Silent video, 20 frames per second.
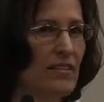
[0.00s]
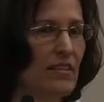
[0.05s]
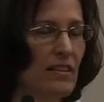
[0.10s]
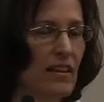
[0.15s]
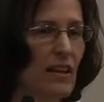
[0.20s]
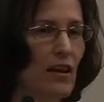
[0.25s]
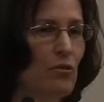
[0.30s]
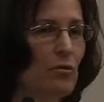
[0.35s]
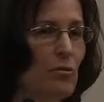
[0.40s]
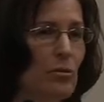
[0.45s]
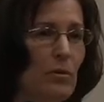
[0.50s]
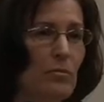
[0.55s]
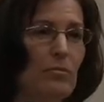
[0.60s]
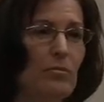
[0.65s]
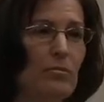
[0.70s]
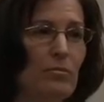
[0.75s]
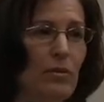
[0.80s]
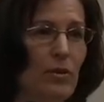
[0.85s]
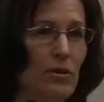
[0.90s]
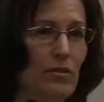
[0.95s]
That would be
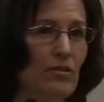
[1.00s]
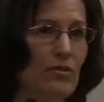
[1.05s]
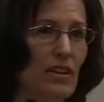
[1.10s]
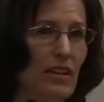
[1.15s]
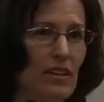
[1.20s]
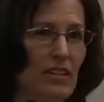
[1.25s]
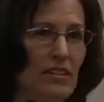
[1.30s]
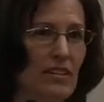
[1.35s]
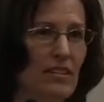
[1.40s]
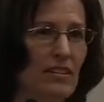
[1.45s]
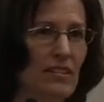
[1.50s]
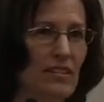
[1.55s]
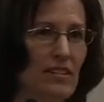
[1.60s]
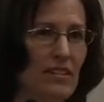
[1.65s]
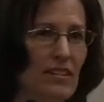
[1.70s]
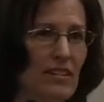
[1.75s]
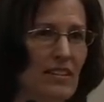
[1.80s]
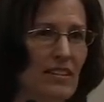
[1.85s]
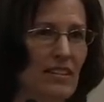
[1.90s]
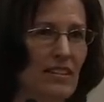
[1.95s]
perfect.
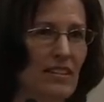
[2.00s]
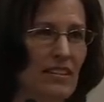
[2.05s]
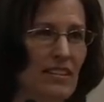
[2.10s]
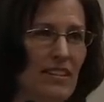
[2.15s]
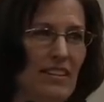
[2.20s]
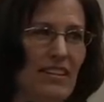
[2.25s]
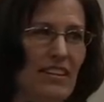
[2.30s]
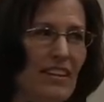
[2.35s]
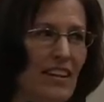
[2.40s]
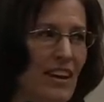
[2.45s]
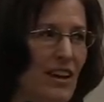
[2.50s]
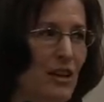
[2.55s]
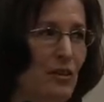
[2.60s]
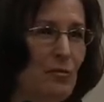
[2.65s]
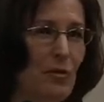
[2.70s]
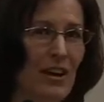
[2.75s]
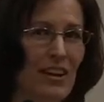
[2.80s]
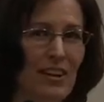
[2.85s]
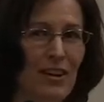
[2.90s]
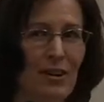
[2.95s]

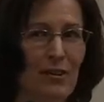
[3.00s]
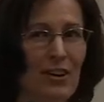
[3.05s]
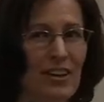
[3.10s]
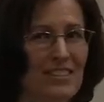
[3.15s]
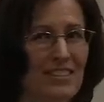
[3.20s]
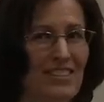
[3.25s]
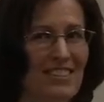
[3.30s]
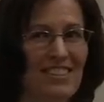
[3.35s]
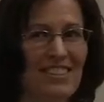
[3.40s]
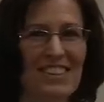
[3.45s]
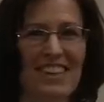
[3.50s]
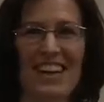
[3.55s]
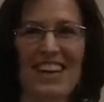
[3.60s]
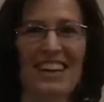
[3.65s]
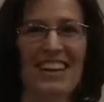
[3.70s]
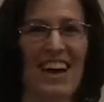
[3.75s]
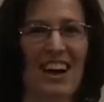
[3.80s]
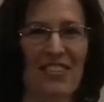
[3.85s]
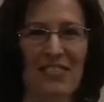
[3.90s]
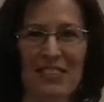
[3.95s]
Anybody who wants to instigate
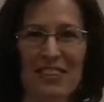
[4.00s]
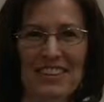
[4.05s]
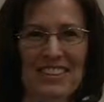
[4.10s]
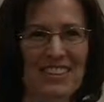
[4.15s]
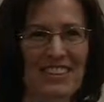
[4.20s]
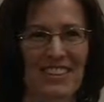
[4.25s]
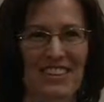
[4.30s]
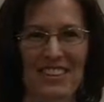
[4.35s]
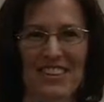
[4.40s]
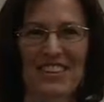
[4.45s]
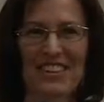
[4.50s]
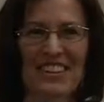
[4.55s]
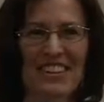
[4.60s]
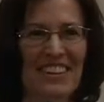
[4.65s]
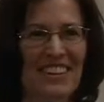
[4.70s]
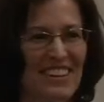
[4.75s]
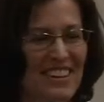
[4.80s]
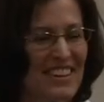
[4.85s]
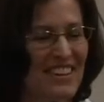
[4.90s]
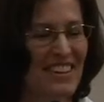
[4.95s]
that, please do.
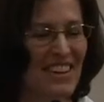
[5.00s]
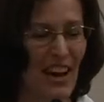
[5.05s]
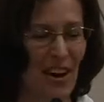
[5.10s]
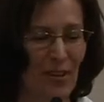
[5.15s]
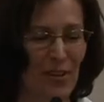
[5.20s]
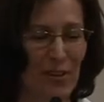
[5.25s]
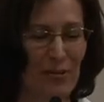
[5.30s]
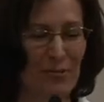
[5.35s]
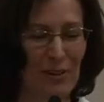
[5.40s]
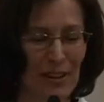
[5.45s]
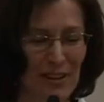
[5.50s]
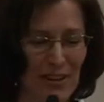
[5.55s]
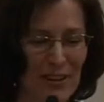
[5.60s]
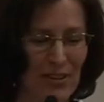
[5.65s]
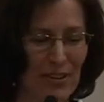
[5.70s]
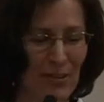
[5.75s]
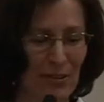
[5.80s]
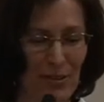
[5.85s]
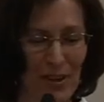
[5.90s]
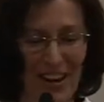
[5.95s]
That would be
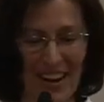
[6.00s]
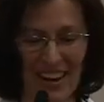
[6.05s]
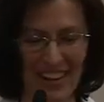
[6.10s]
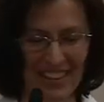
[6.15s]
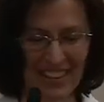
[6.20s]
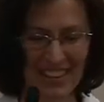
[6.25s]
great.